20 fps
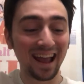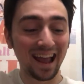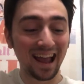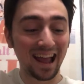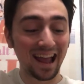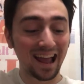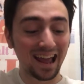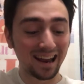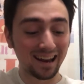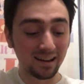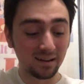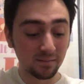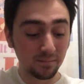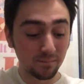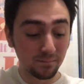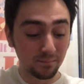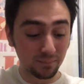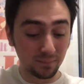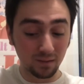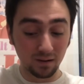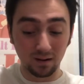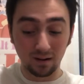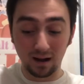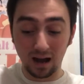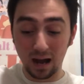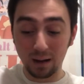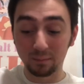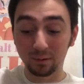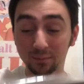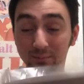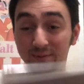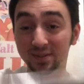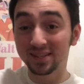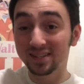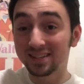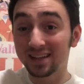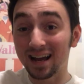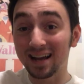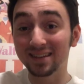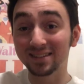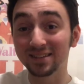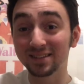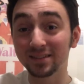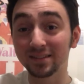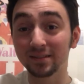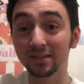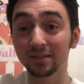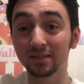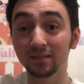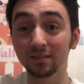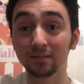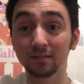and I'm obsessed,